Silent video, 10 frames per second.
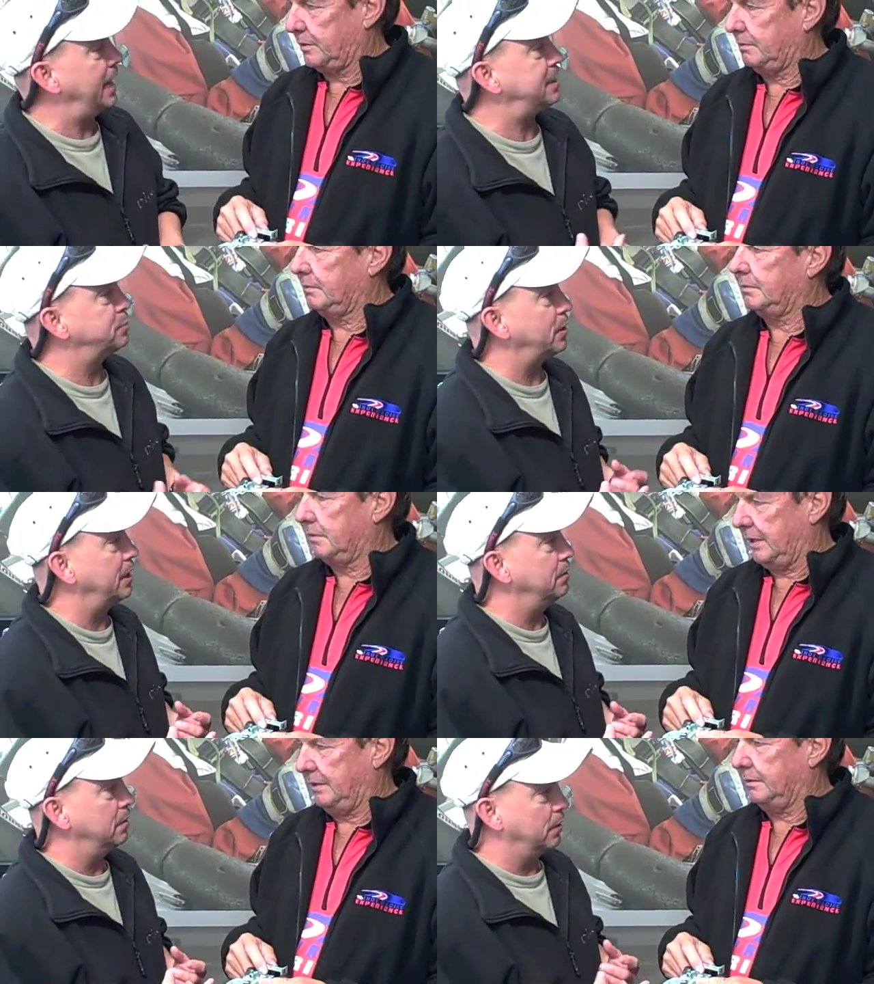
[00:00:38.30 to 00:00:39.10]
Speaker 1: six,
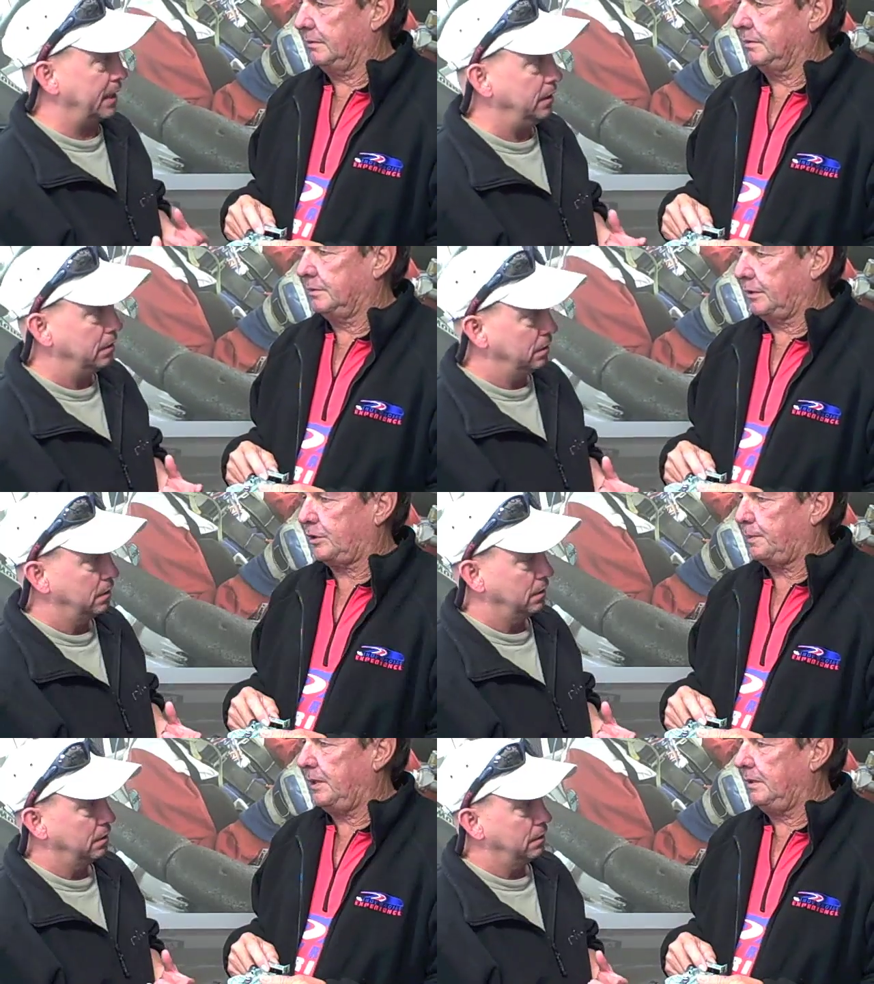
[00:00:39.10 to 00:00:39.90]
aspirated. Right. Okay.
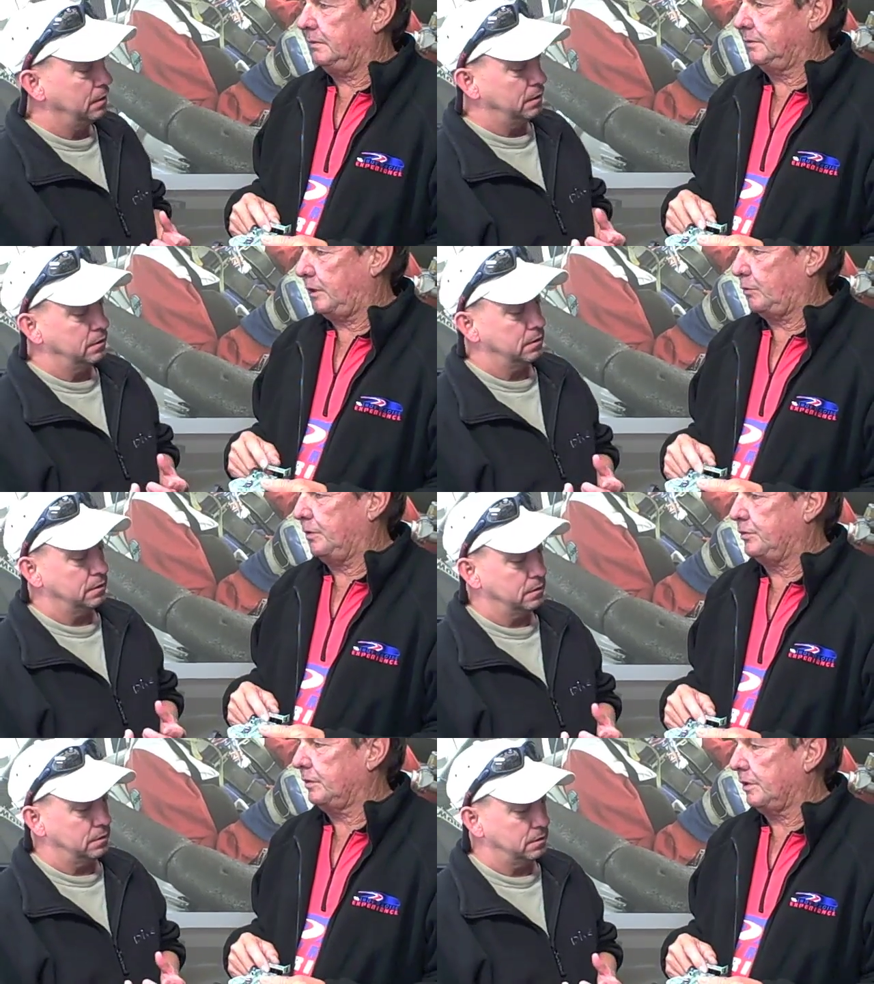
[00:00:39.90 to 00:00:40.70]
Six speed
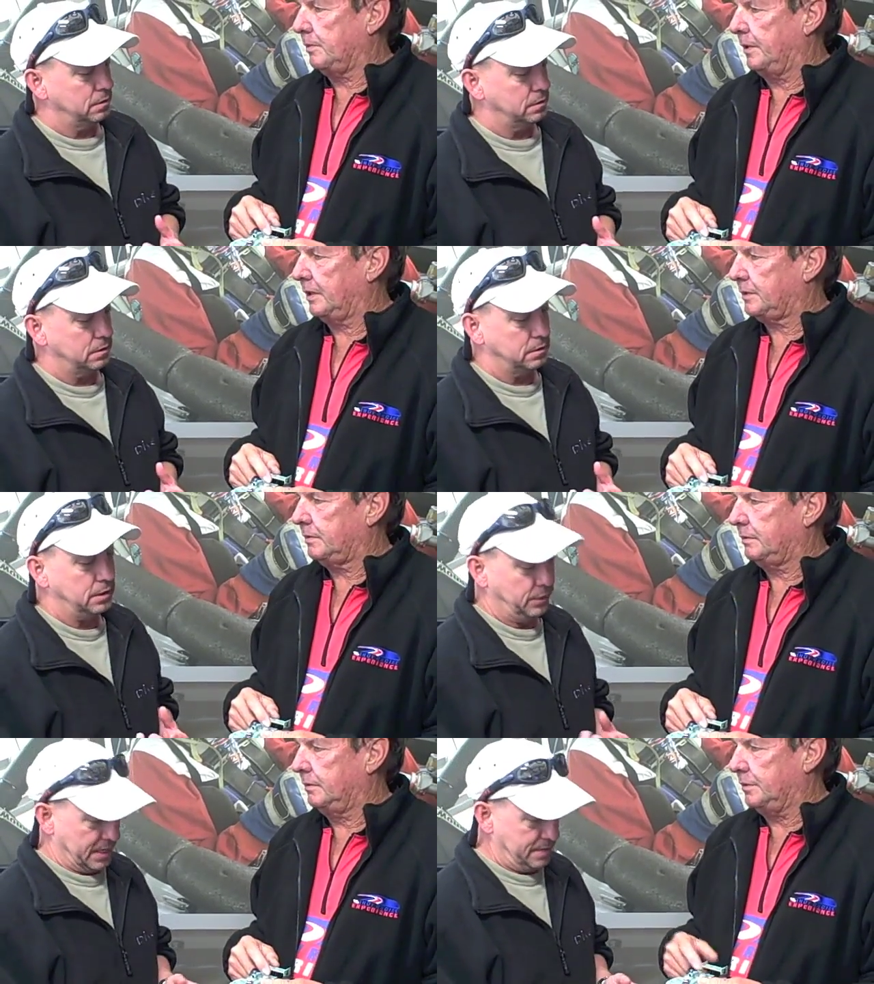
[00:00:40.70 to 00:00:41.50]
sequential
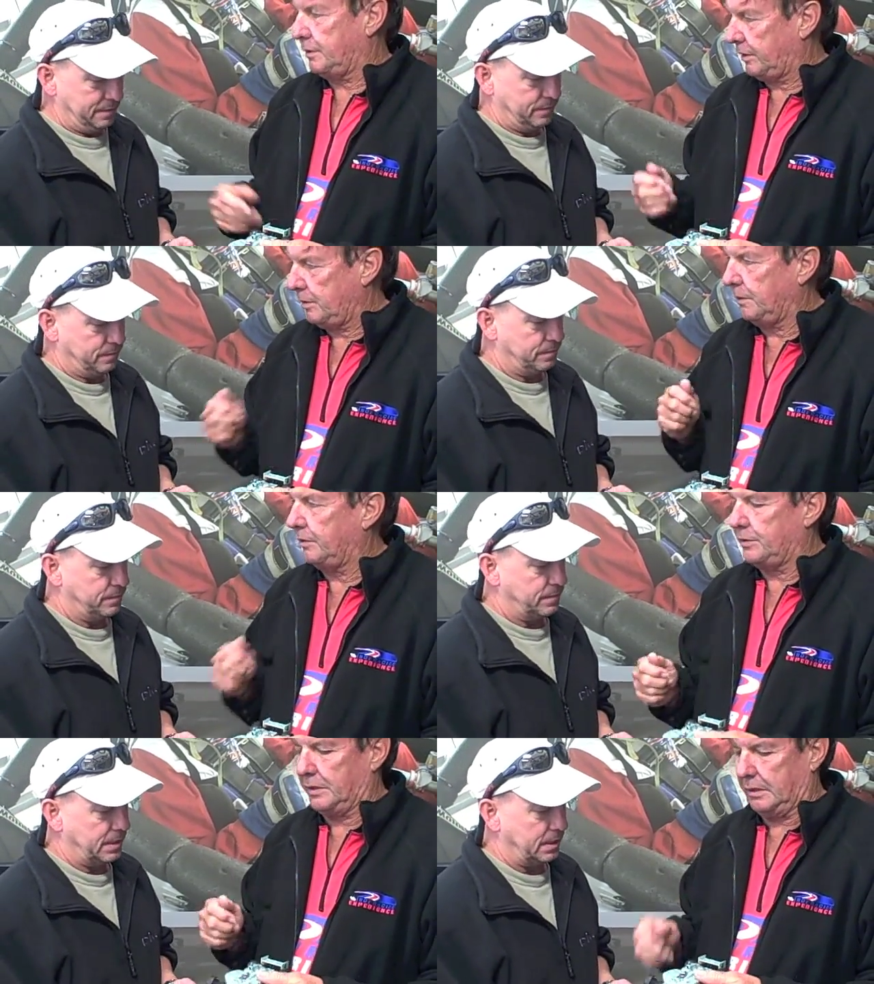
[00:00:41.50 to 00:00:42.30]
gearbox. Okay. Just like your
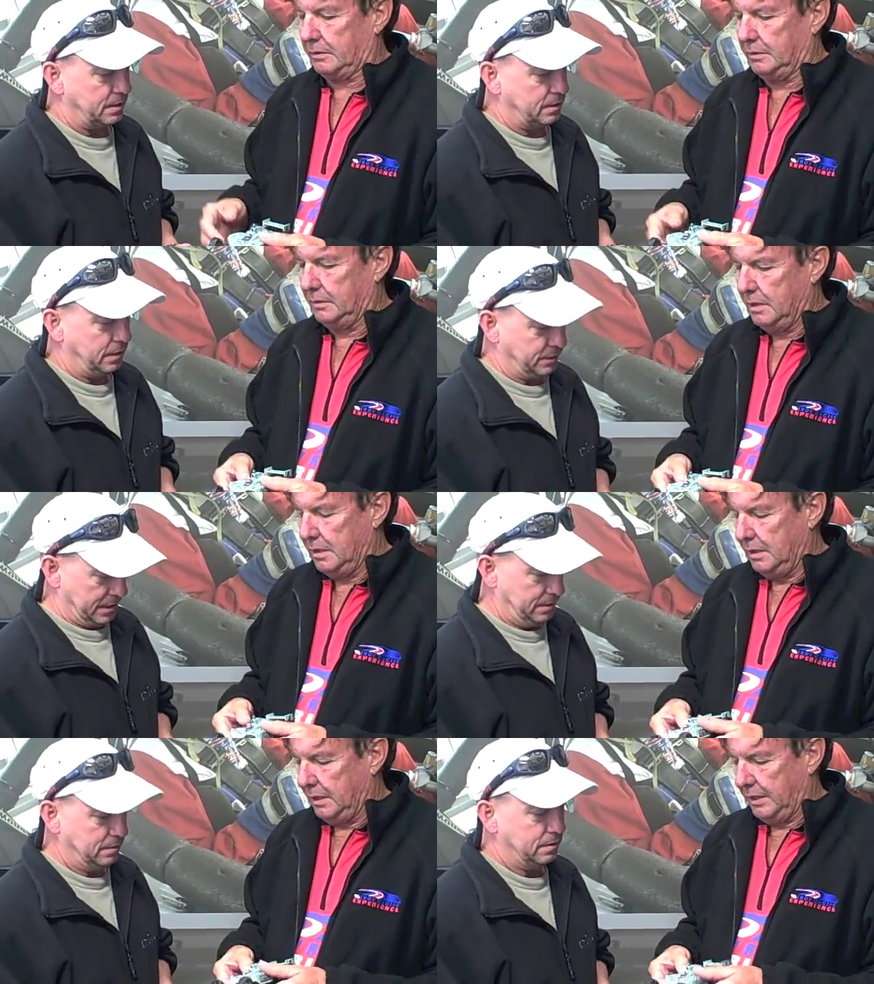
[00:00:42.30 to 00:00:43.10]
motorcycle.
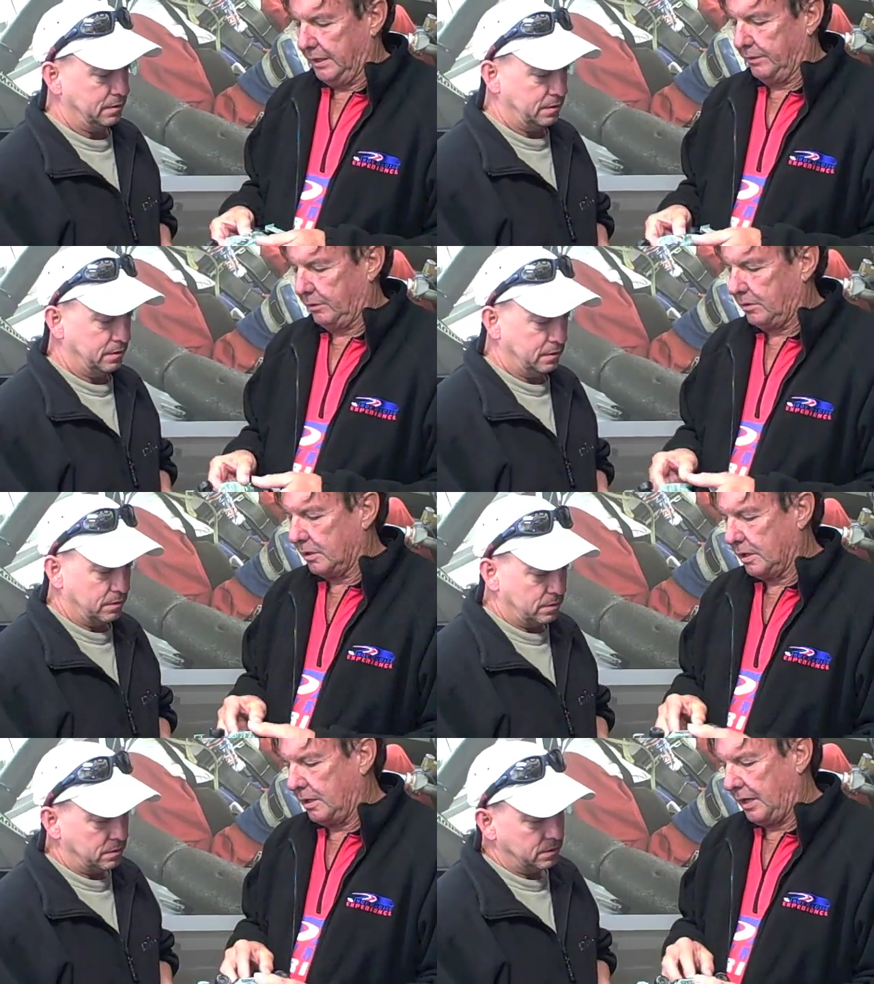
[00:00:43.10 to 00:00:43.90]
Okay. Uh, the
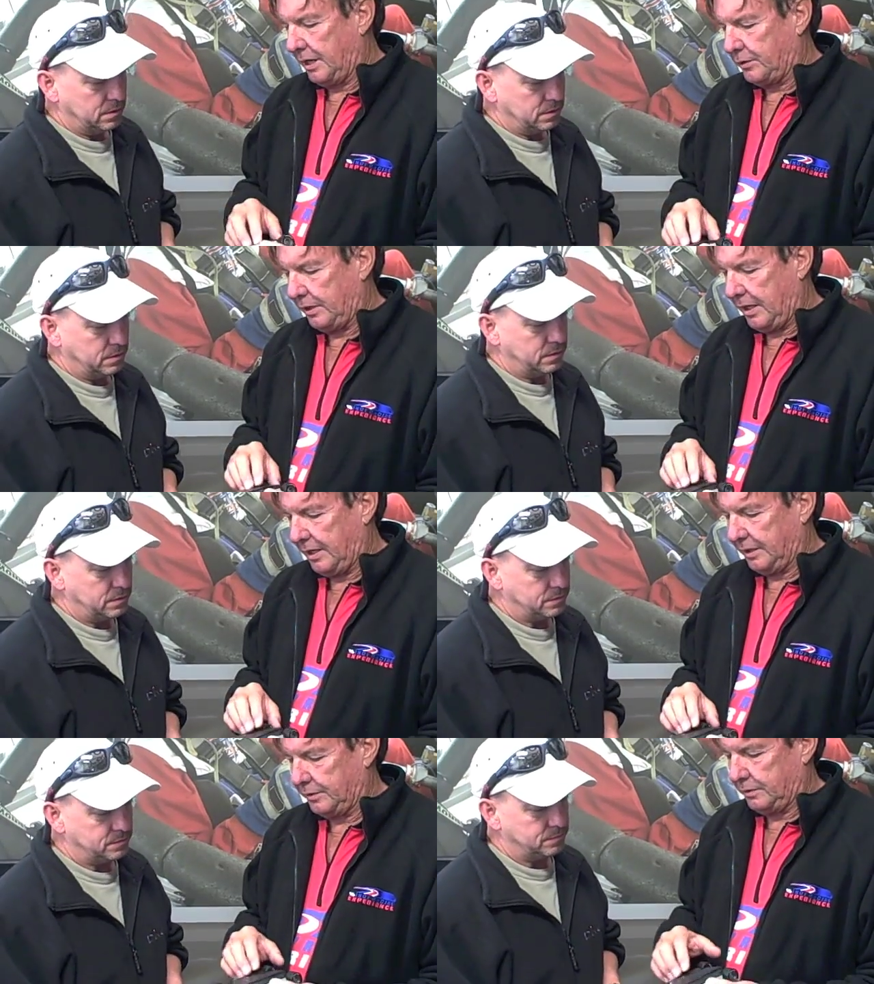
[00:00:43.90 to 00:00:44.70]
car actually
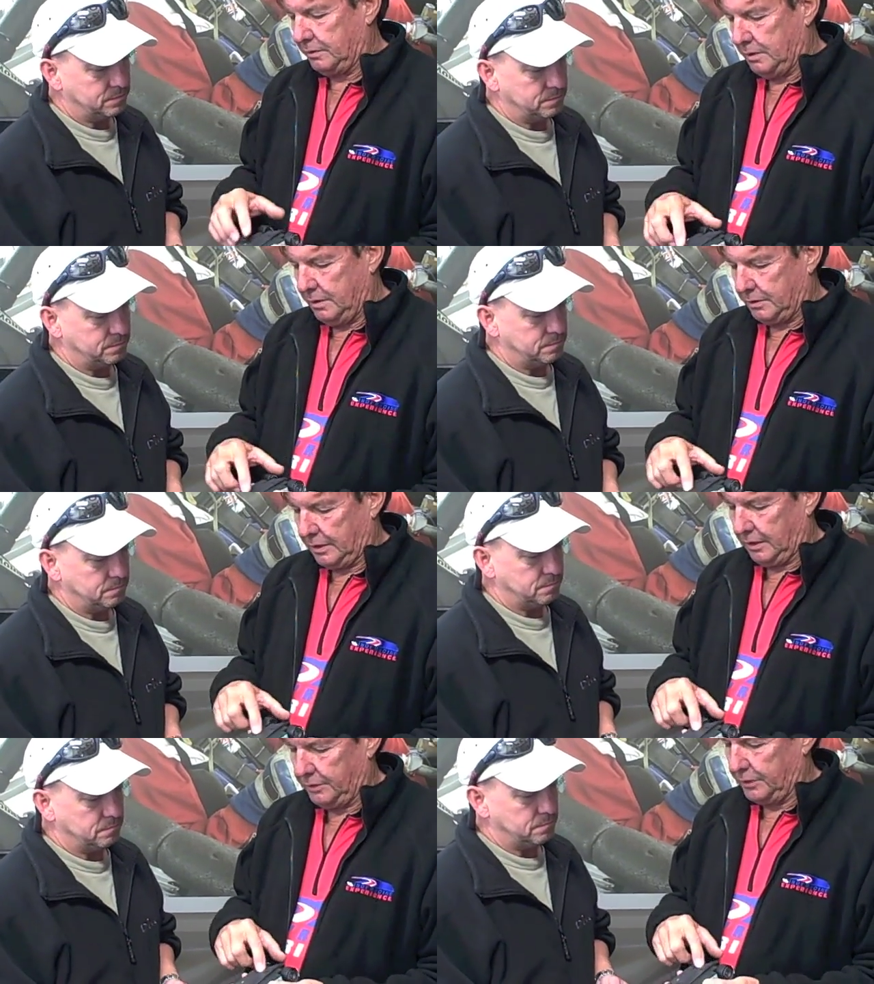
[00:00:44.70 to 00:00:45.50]
has
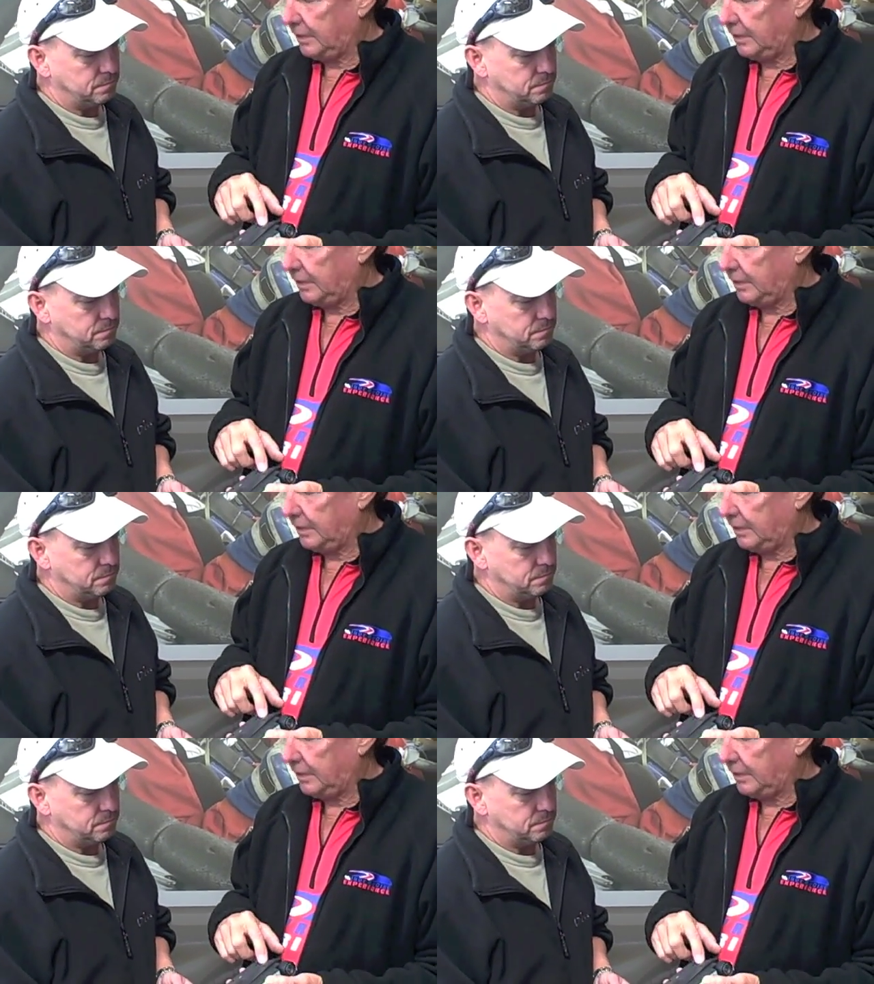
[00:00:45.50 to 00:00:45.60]
tunnels